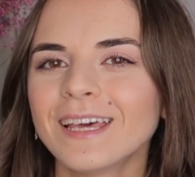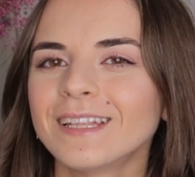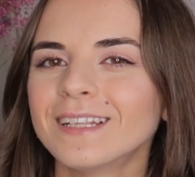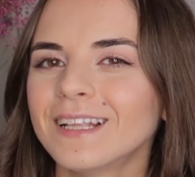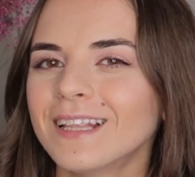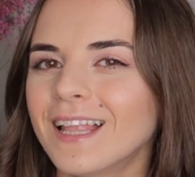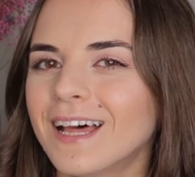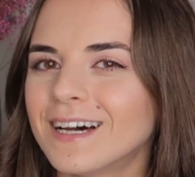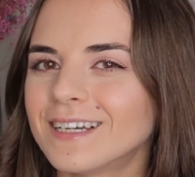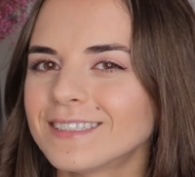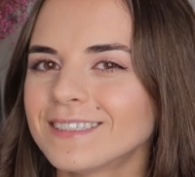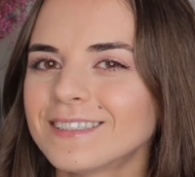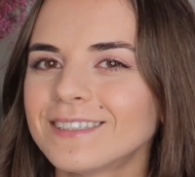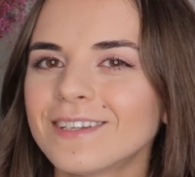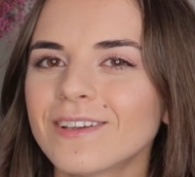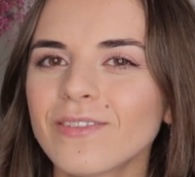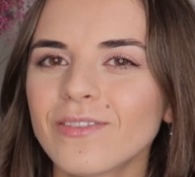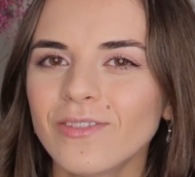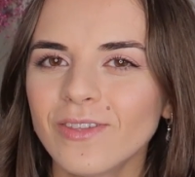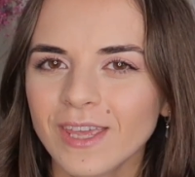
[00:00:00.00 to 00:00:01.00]
The last
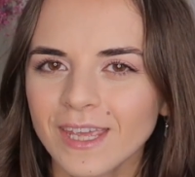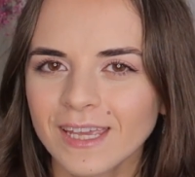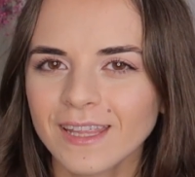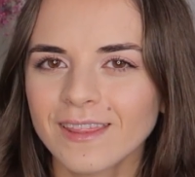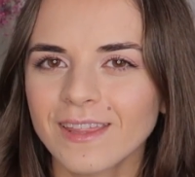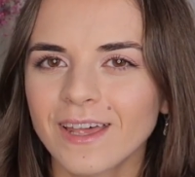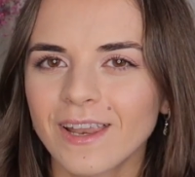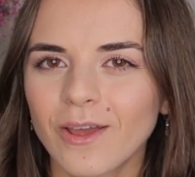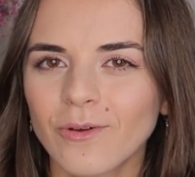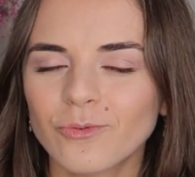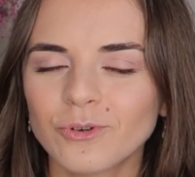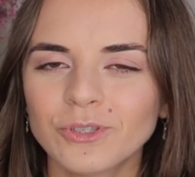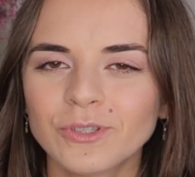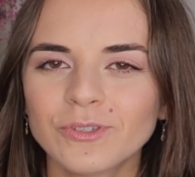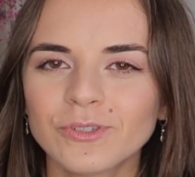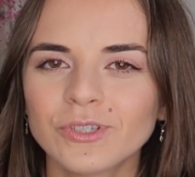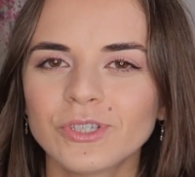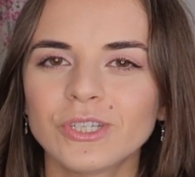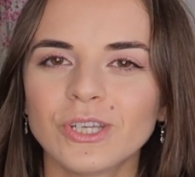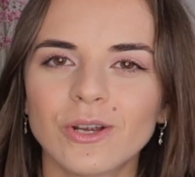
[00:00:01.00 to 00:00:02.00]
thing that I want
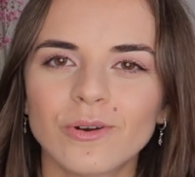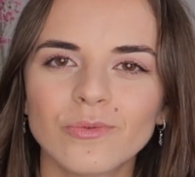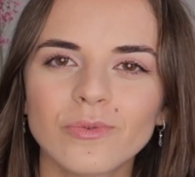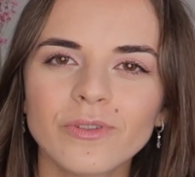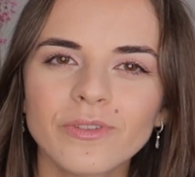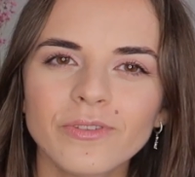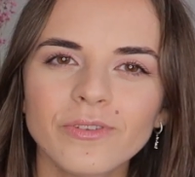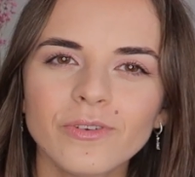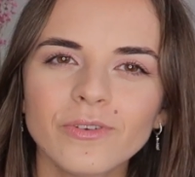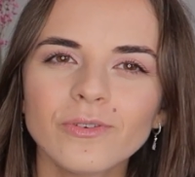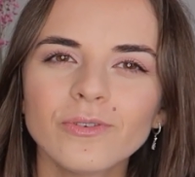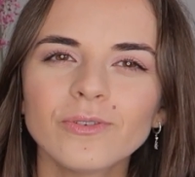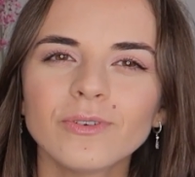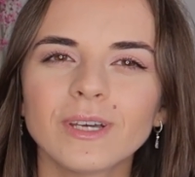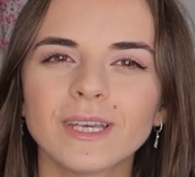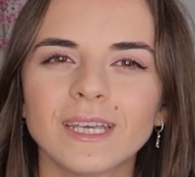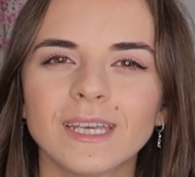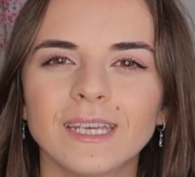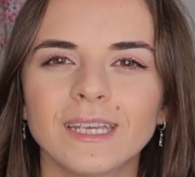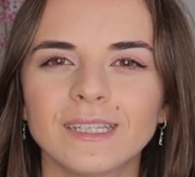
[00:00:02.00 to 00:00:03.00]
to share with you,
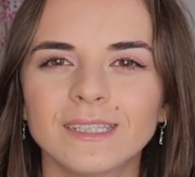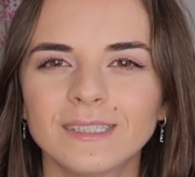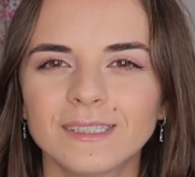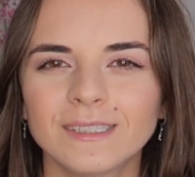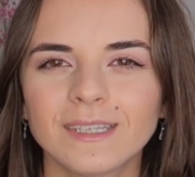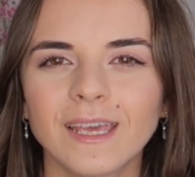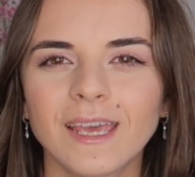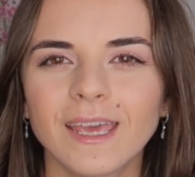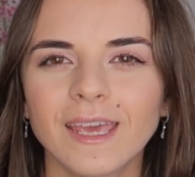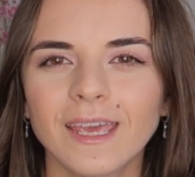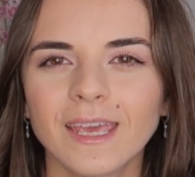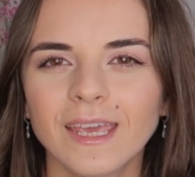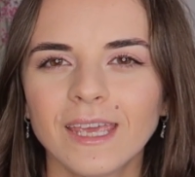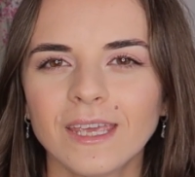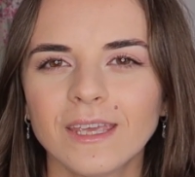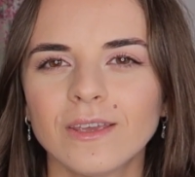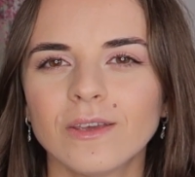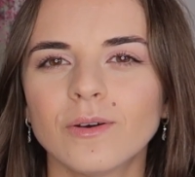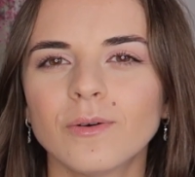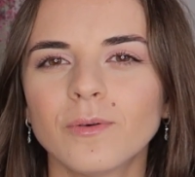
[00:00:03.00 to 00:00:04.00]
it's
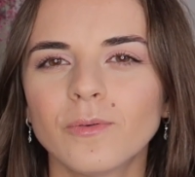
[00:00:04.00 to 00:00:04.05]
a